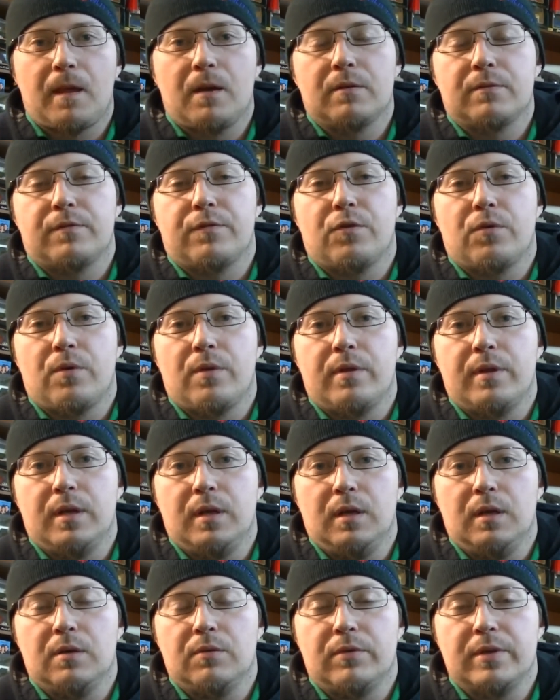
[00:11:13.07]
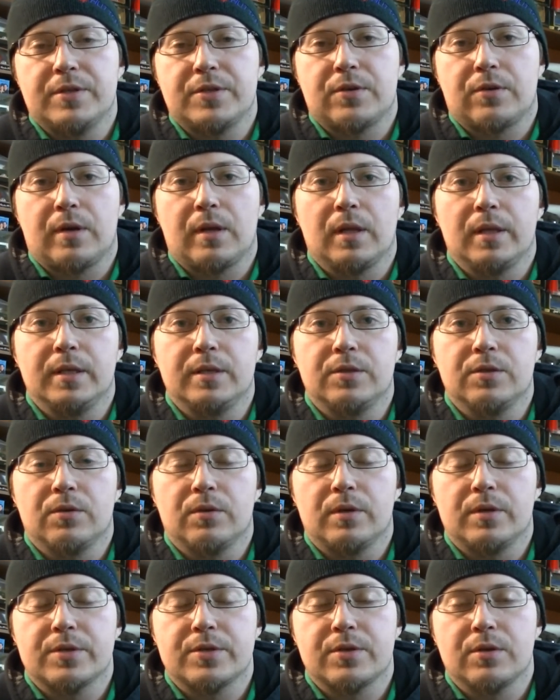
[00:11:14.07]
for the recirculate
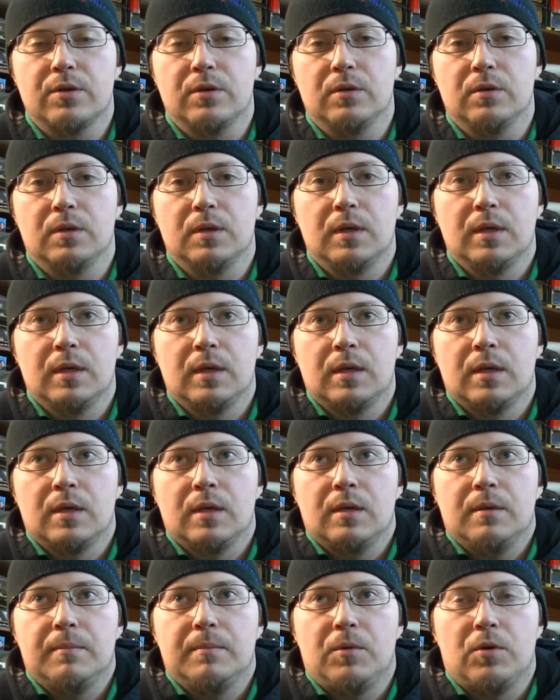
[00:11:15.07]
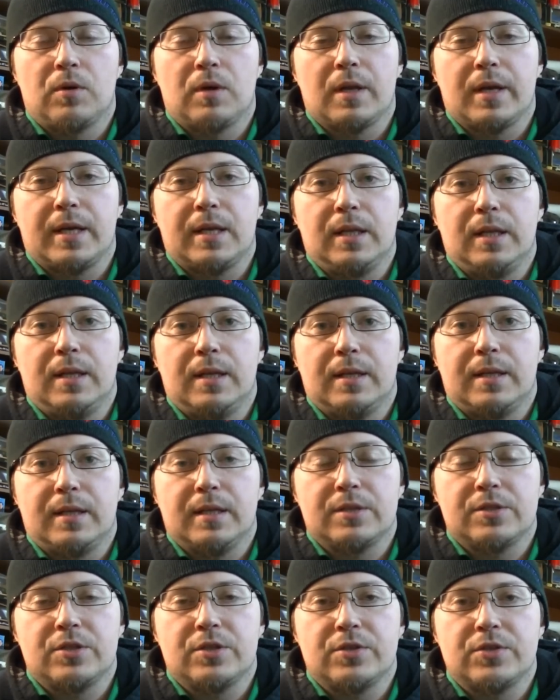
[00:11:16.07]
door. So more likely that
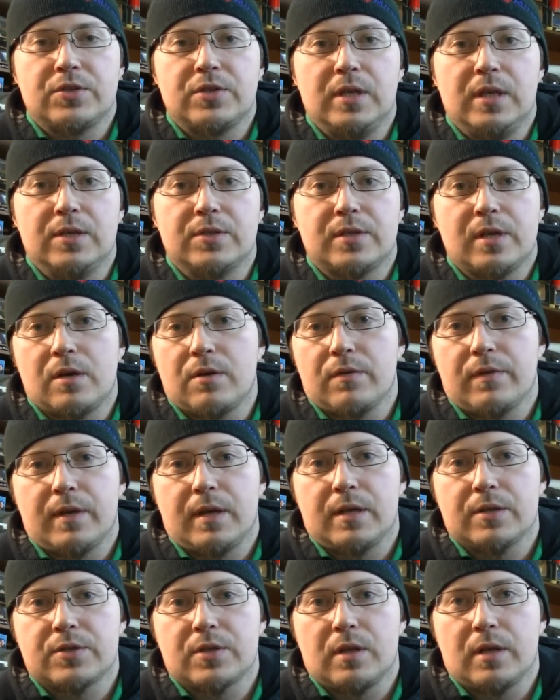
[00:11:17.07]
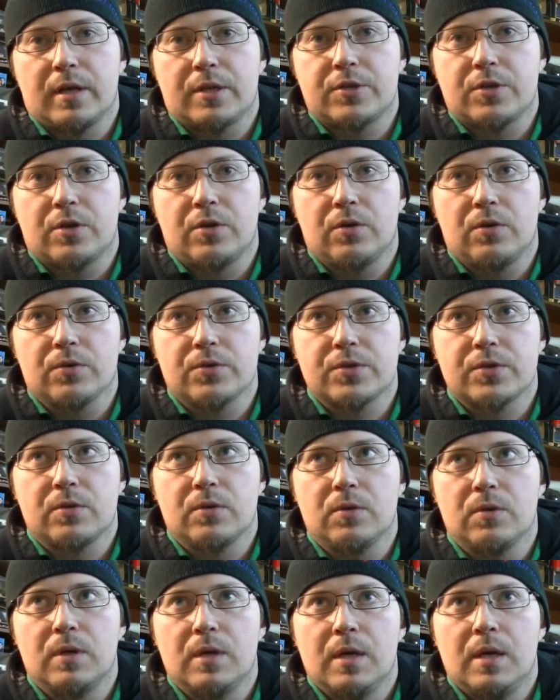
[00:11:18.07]
thing's just seized. I don't think it's electrical.
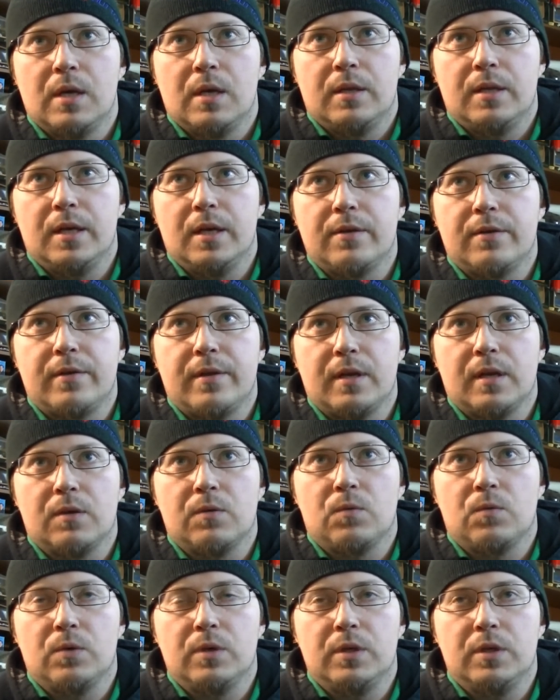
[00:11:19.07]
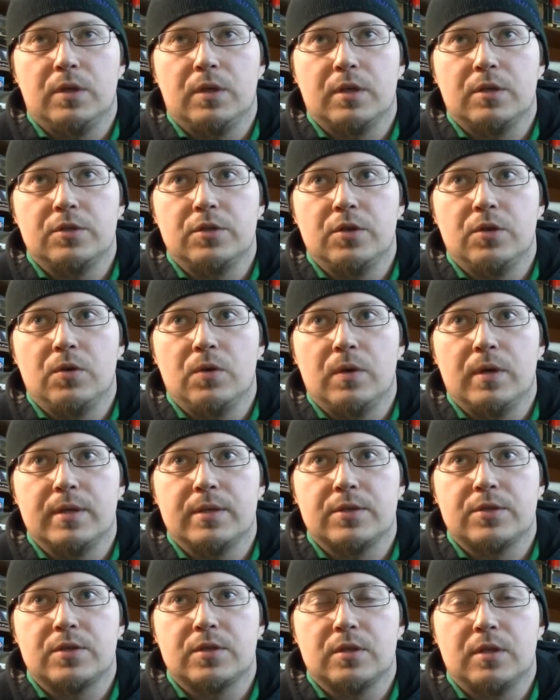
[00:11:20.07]
So the other thing what you can do
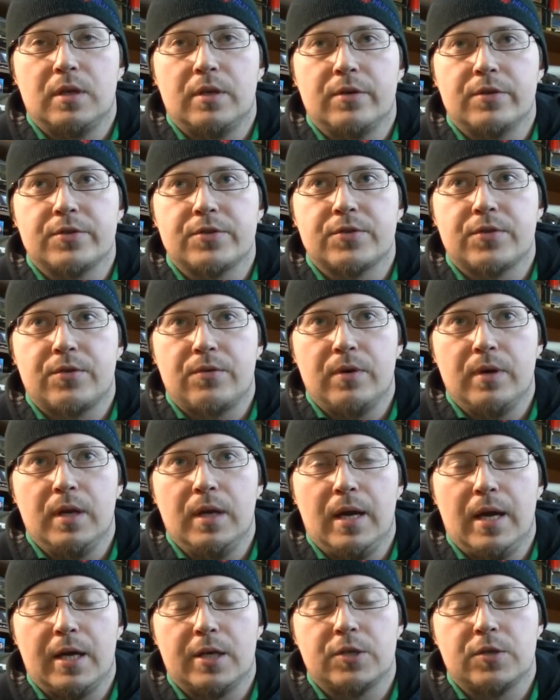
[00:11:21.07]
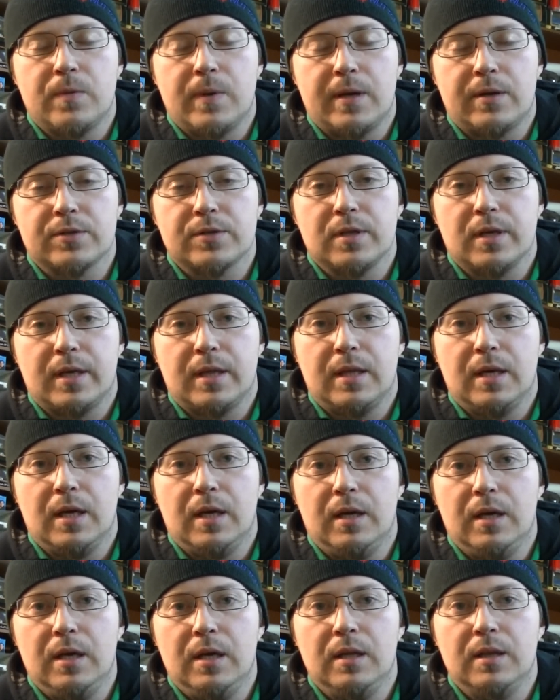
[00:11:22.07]
is there's 3 actuators like
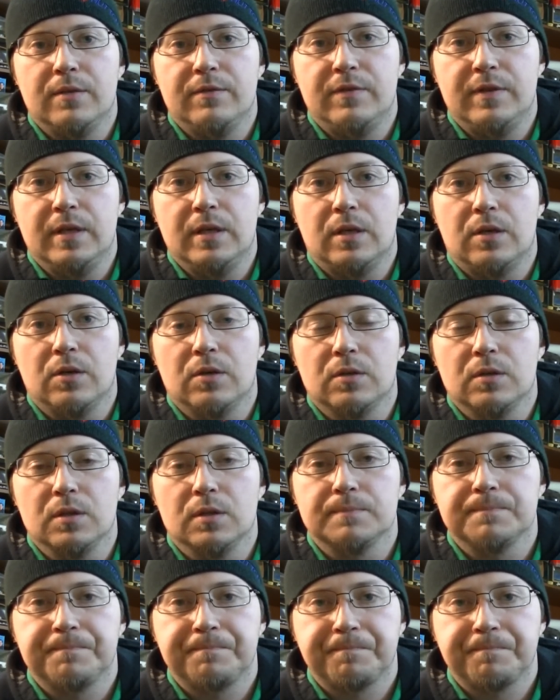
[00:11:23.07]
that in the vehicle,